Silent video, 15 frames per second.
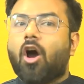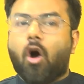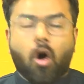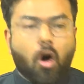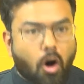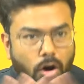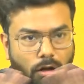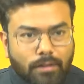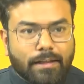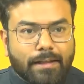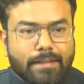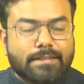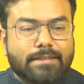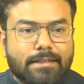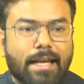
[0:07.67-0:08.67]
All
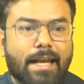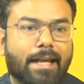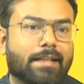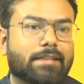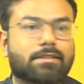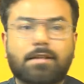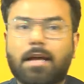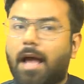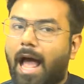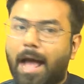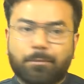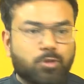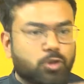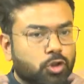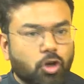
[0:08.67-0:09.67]
these things
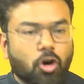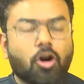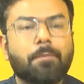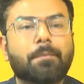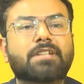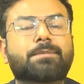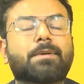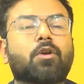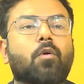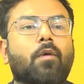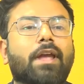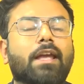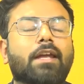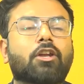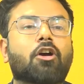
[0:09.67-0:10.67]
I'm sure must be
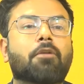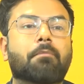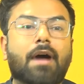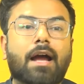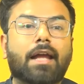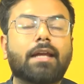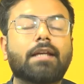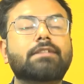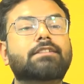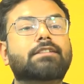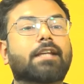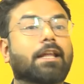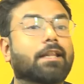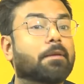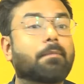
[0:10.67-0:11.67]
going in your minds,
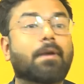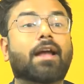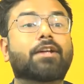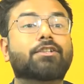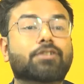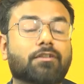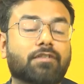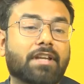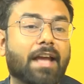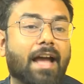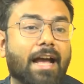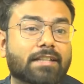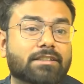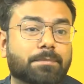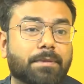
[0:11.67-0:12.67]
in the minds of the
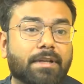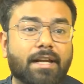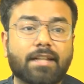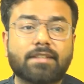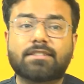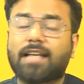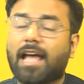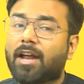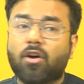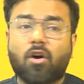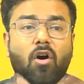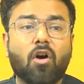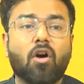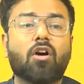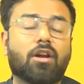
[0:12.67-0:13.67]
aspirants and
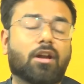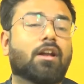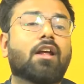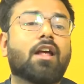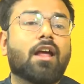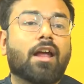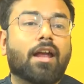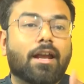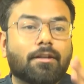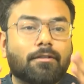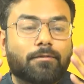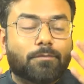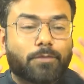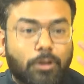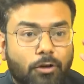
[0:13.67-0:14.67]
all
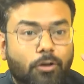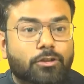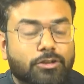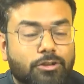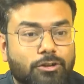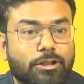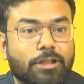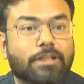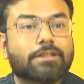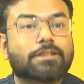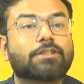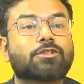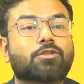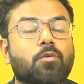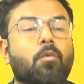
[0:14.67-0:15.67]
in, you know, the
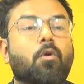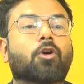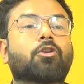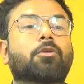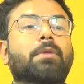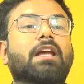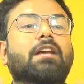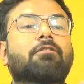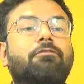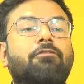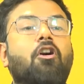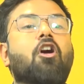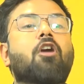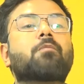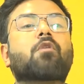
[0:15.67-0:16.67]
citizens who want to be
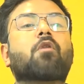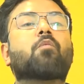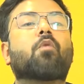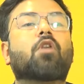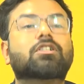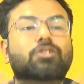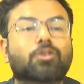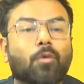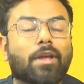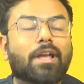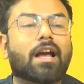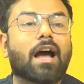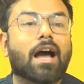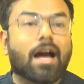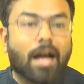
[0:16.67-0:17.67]
informed of what's
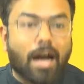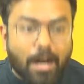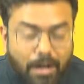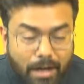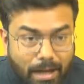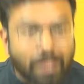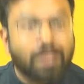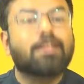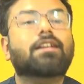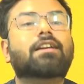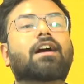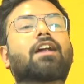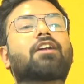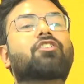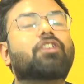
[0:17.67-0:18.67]
going are in the
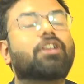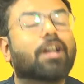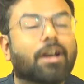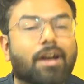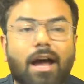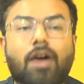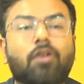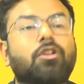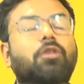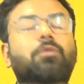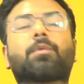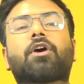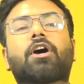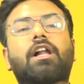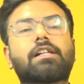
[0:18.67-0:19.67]
country, around the
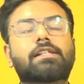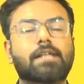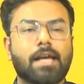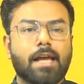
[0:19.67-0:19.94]
world.